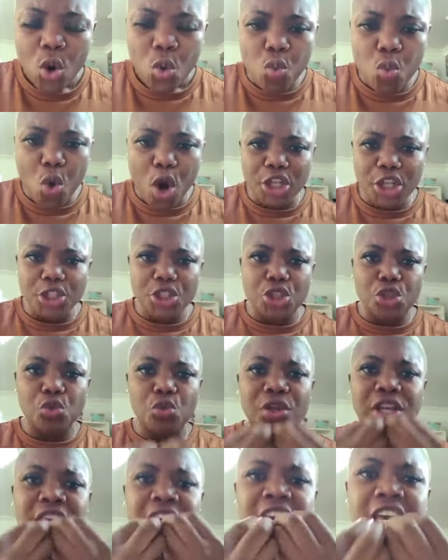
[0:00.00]
What
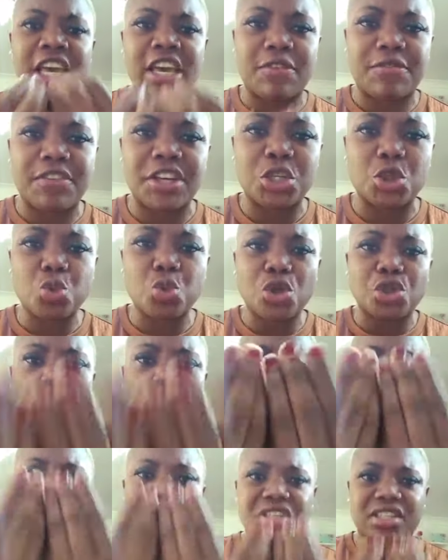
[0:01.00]
you give is
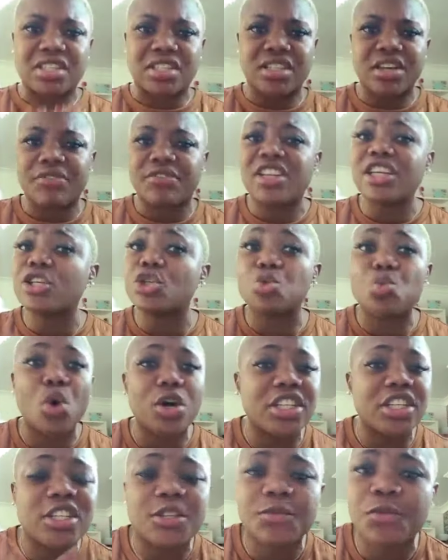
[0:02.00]
what you receive. This
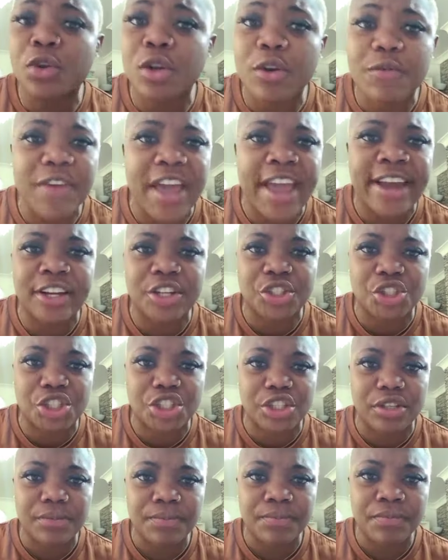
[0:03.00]
word is full of
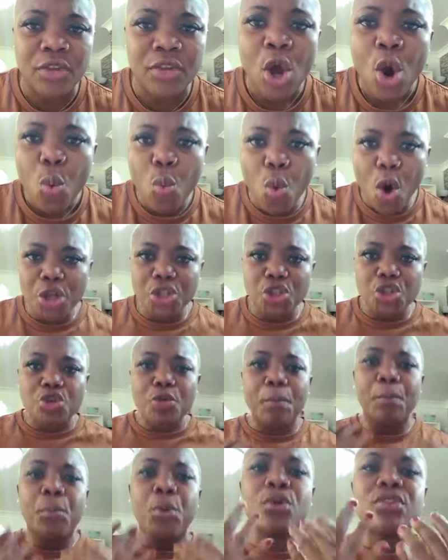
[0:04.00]
energy. What
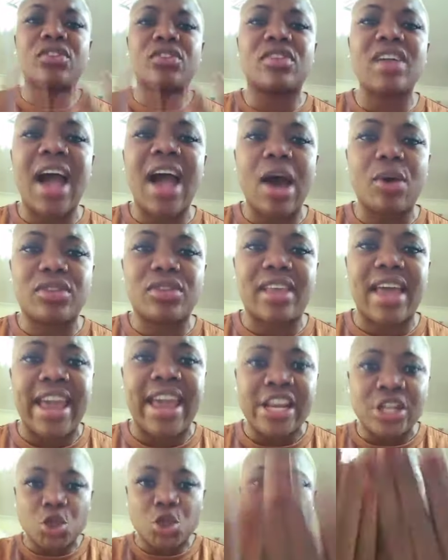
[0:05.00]
you put out there
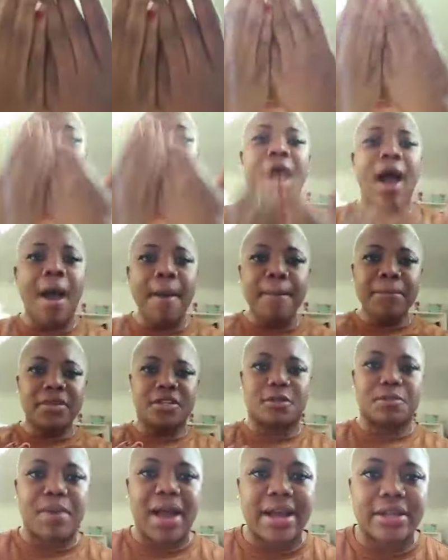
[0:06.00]
is what
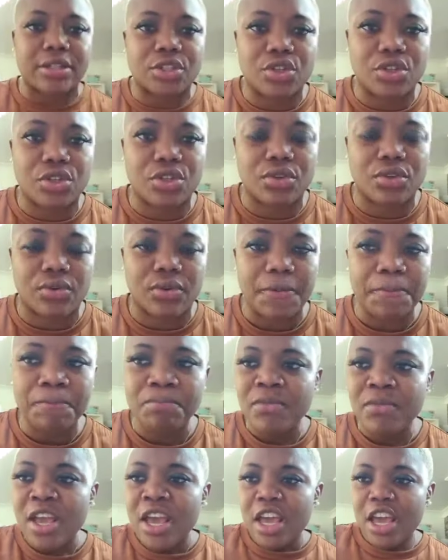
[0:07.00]
comes back to you.
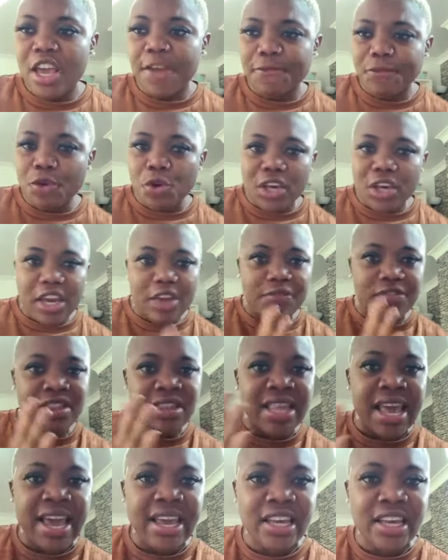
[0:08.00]
If you give
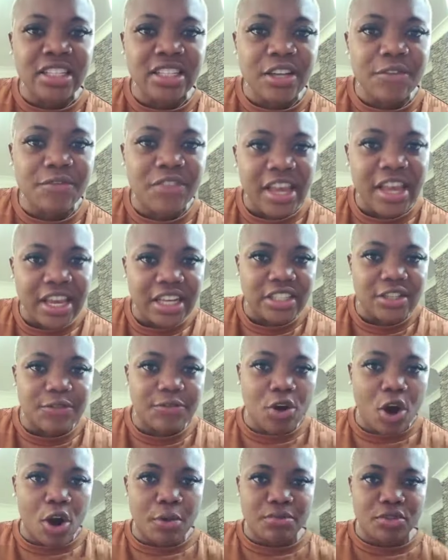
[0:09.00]
negative,
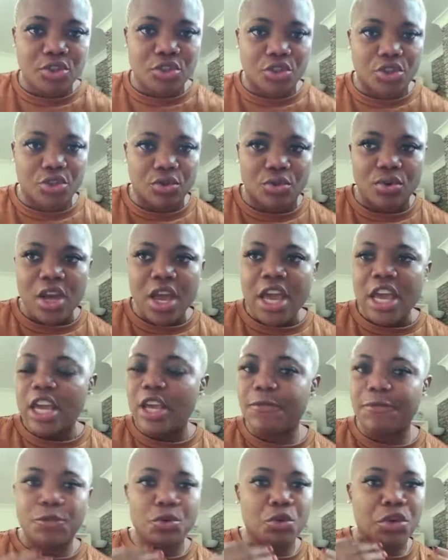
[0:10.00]
negative come to you.
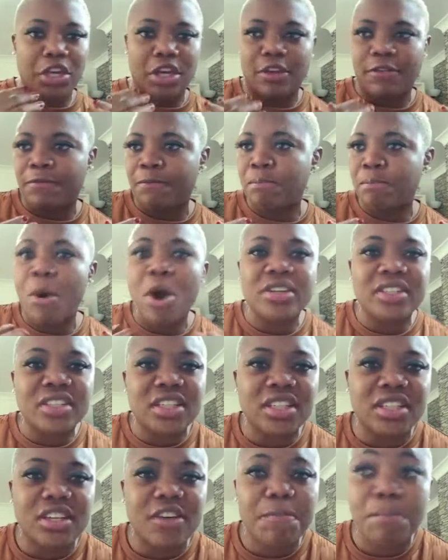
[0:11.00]
If you give
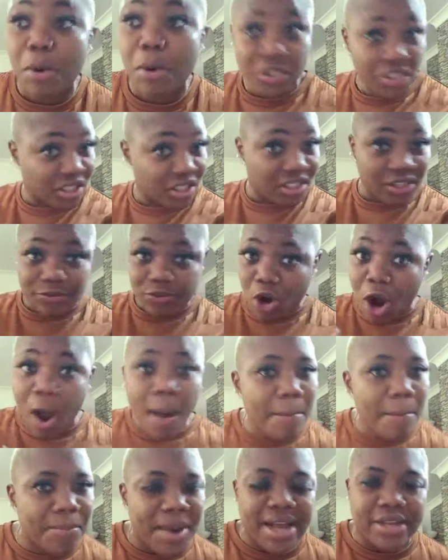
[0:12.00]
positive, positive
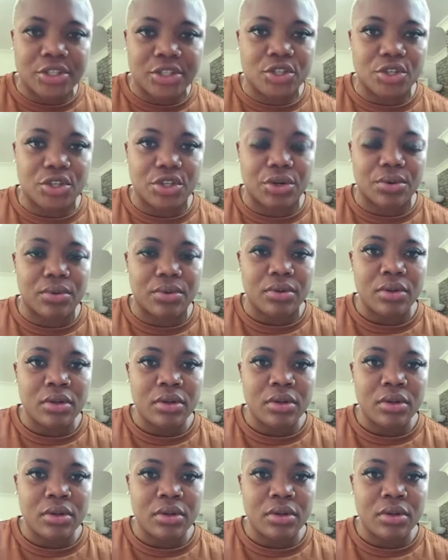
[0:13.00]
come back to you.